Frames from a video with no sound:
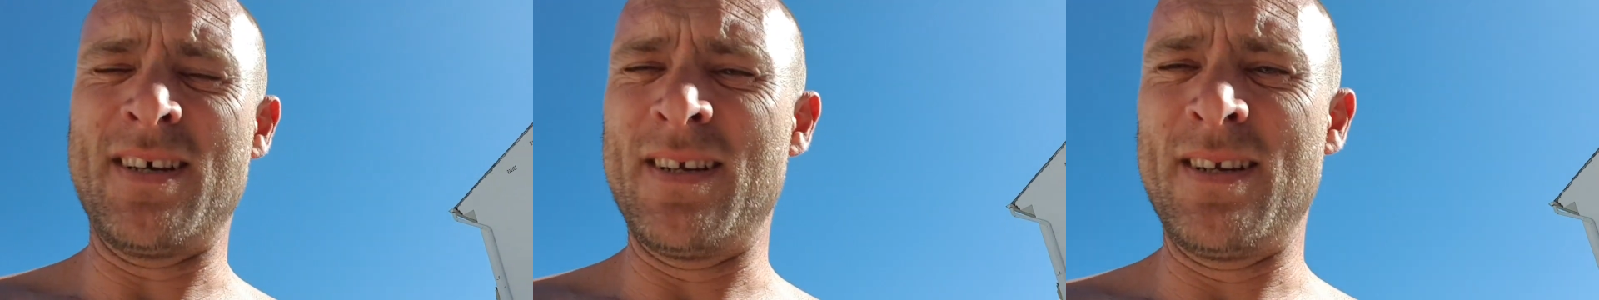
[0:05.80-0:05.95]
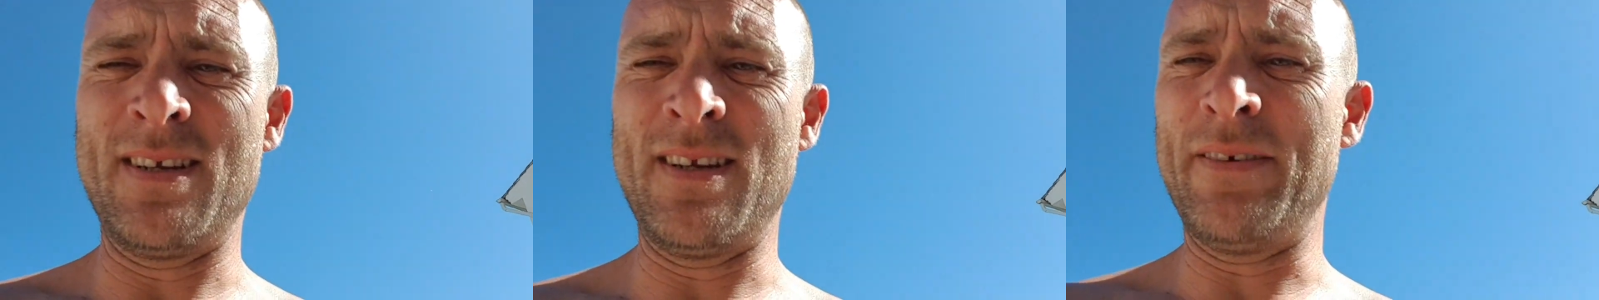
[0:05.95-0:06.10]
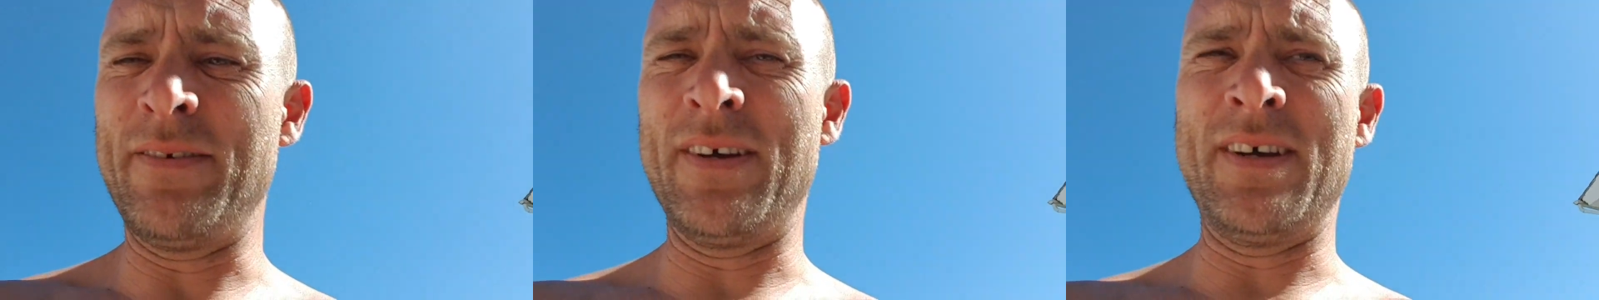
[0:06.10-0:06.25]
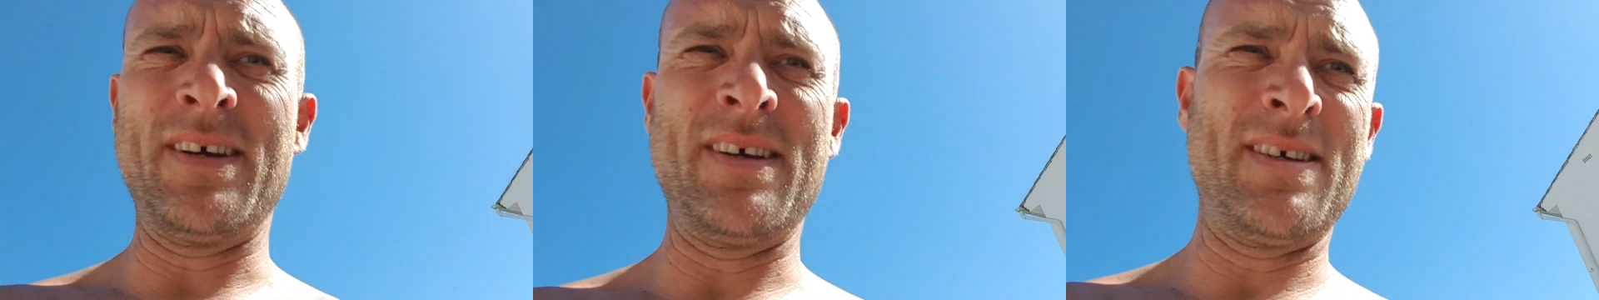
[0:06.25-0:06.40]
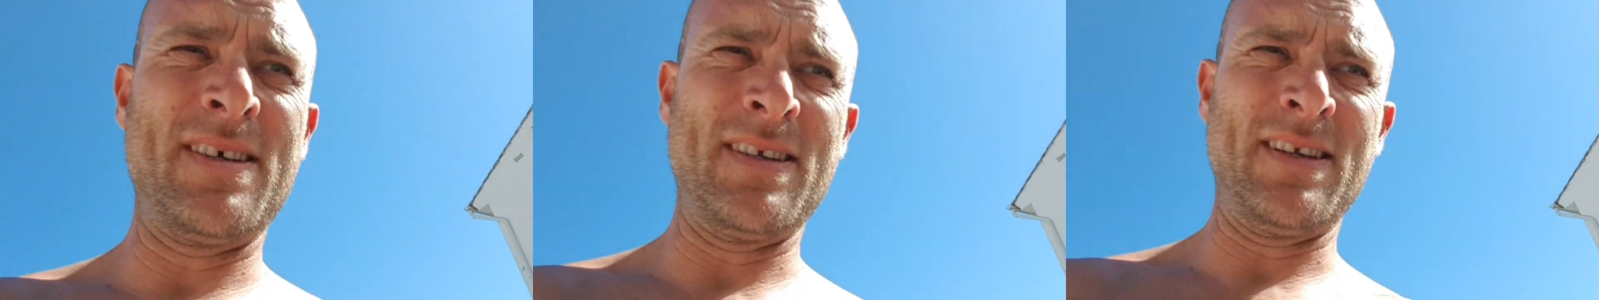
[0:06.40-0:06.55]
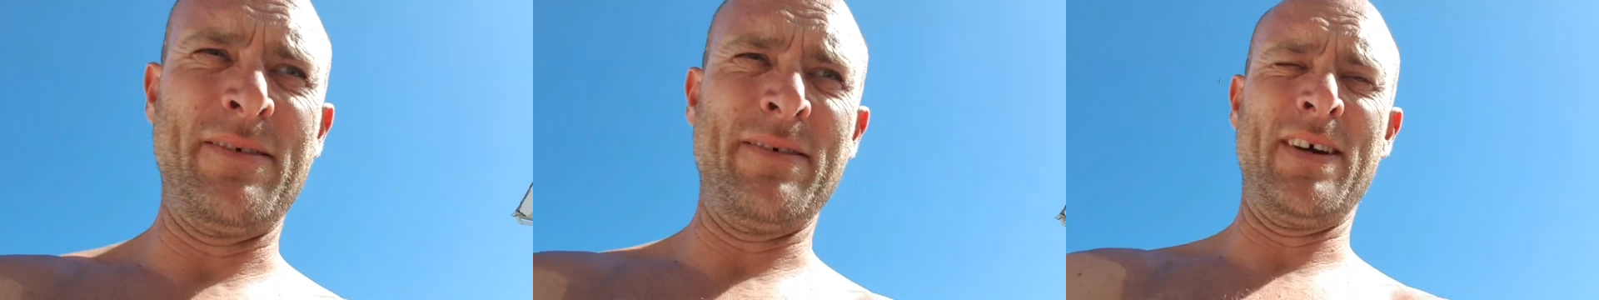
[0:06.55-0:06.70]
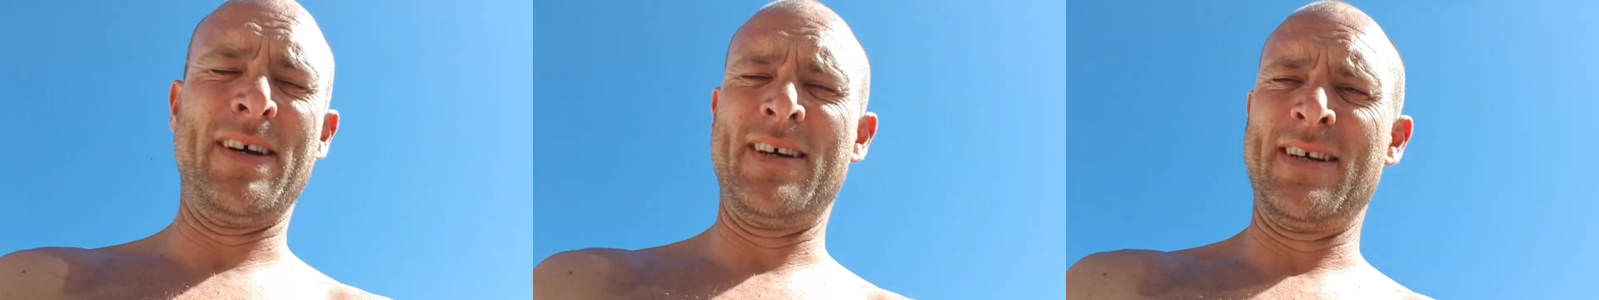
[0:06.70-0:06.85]
love it,
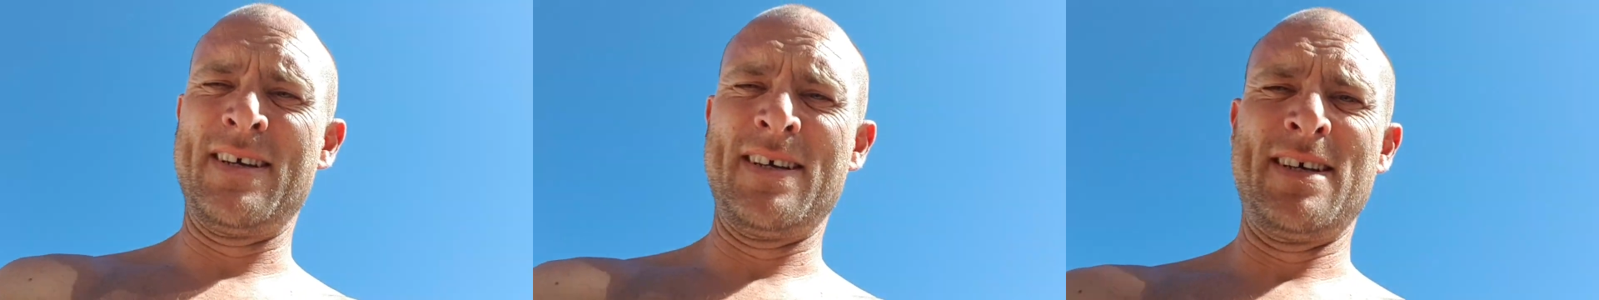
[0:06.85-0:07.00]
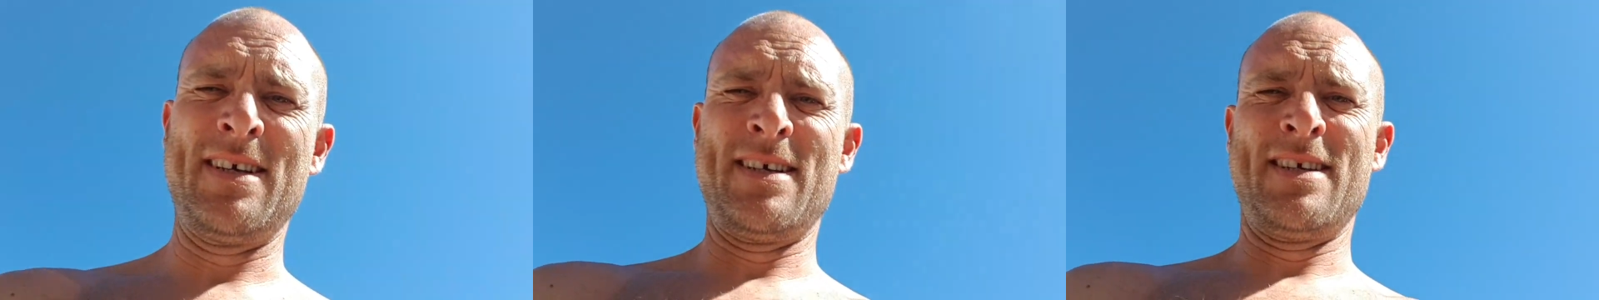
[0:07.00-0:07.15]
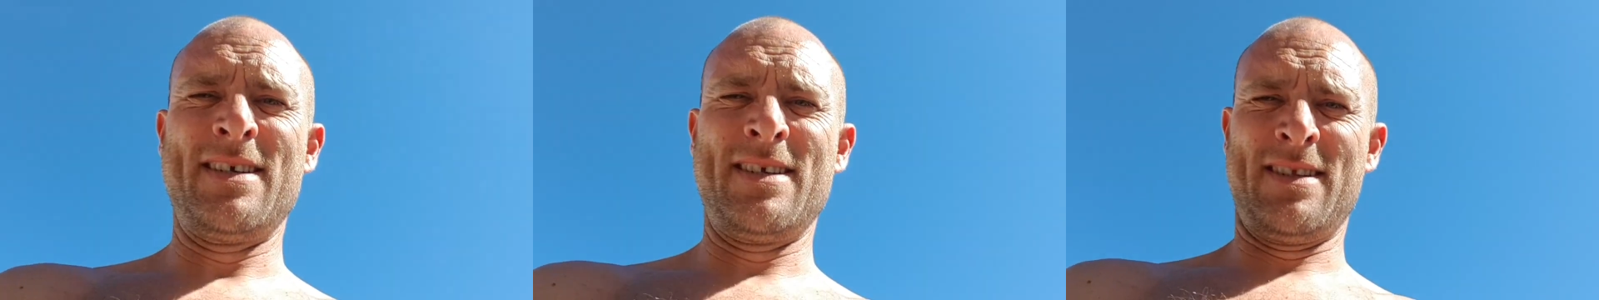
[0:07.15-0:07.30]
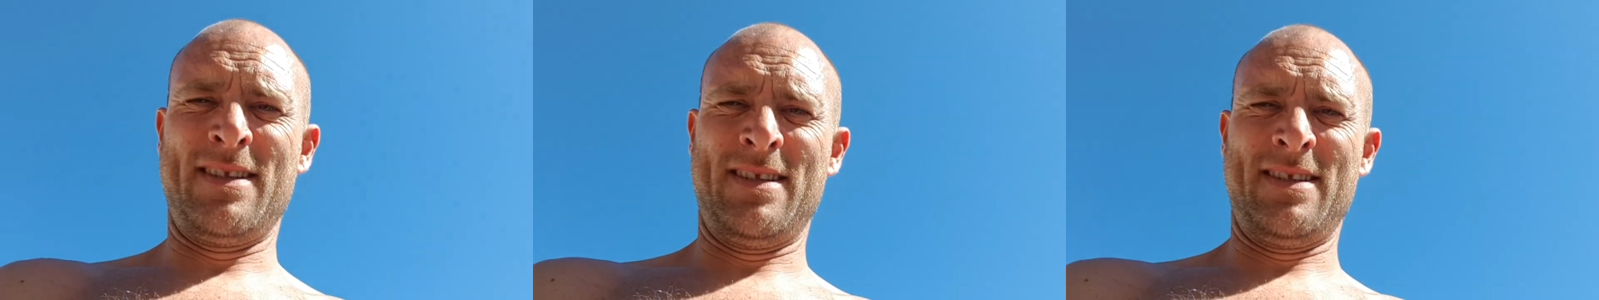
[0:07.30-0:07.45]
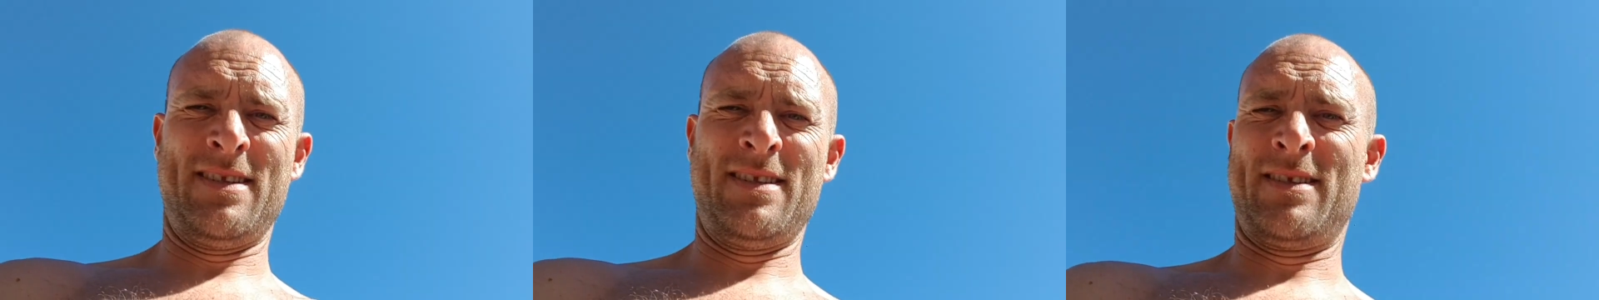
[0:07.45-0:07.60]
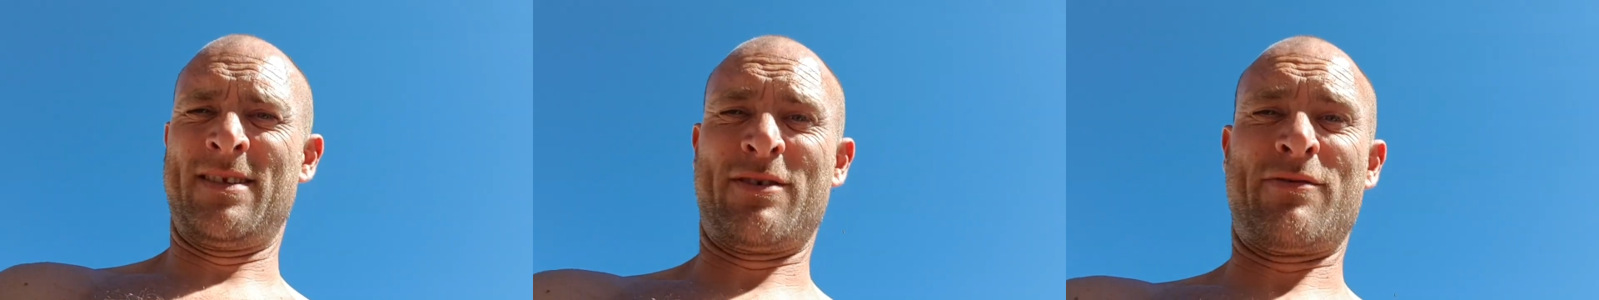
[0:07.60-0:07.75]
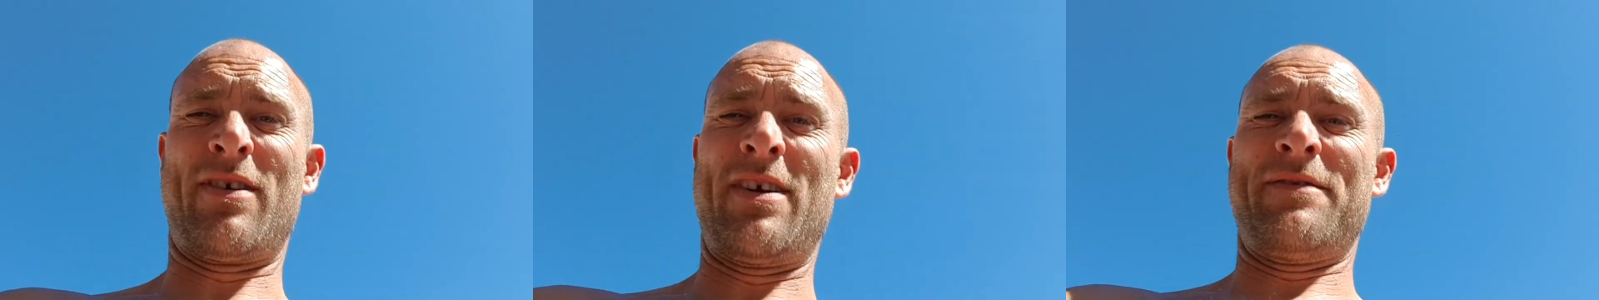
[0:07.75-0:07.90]
love it.
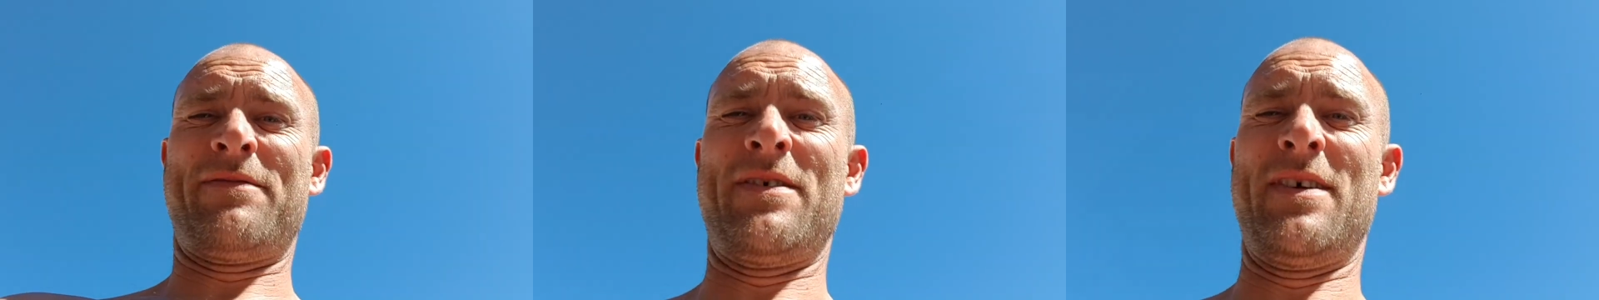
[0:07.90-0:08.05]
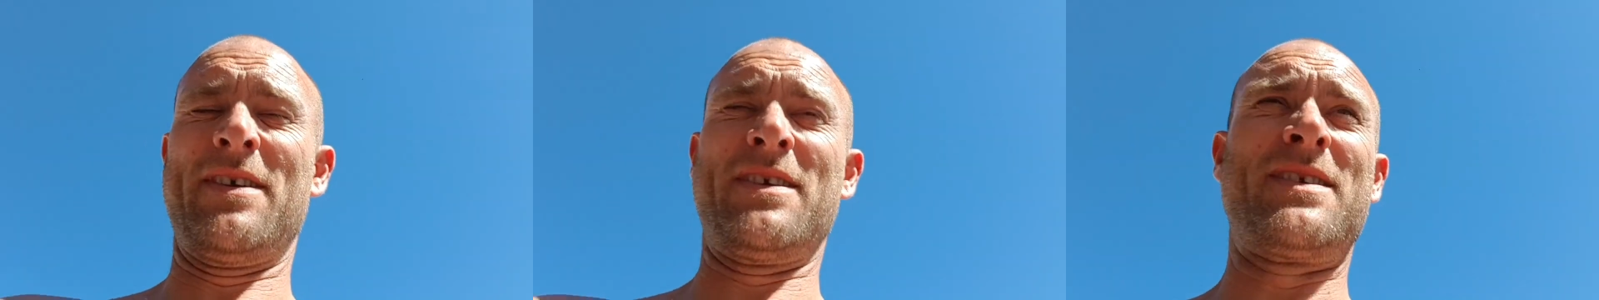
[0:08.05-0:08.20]
Great fun.